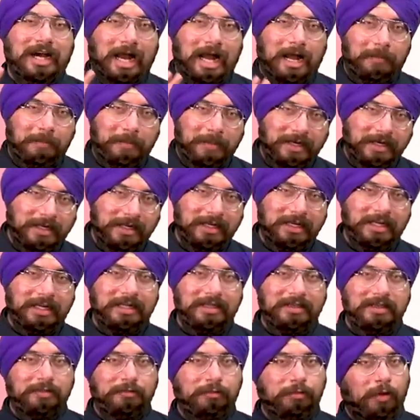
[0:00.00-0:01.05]
happening
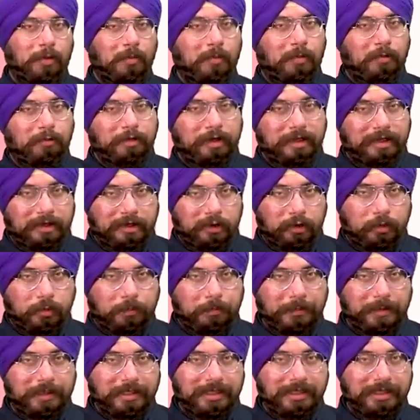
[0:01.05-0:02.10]
in the form of Indian
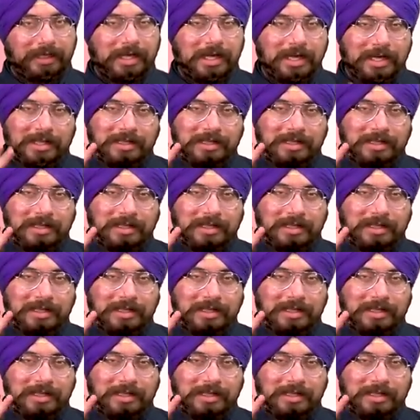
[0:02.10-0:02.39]
rupee,